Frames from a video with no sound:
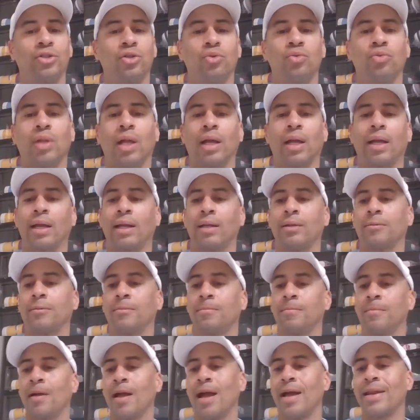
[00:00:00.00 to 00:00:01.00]
too, like,
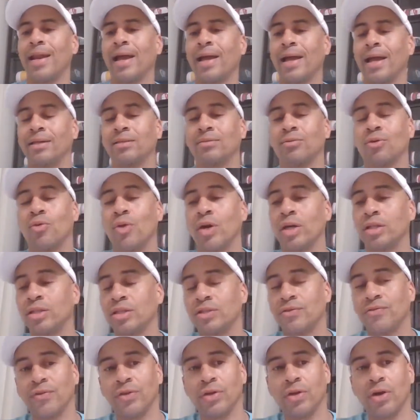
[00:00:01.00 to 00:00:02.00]
and I got some
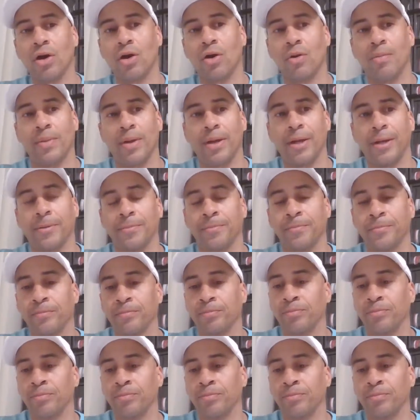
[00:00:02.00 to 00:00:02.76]
questions for y'all, man,